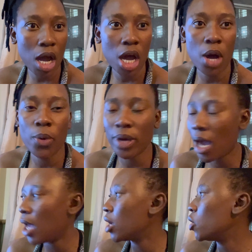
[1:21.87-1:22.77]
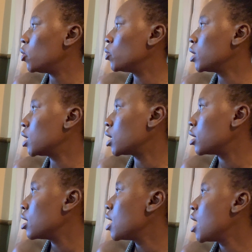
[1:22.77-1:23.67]
Okay, okay.
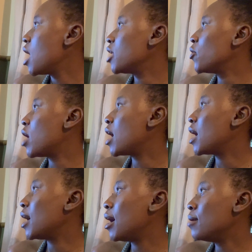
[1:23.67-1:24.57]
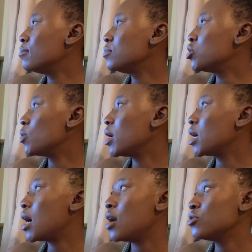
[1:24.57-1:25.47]
Anyway, I am doing
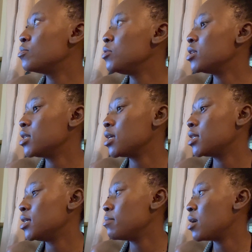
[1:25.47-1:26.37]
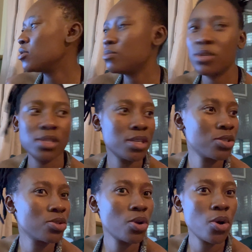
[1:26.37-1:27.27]
a house music, deep house music,
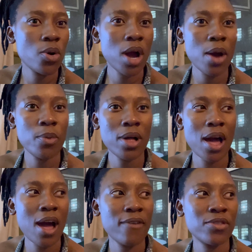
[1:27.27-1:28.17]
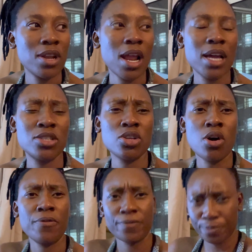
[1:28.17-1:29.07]
so I will have the likes of,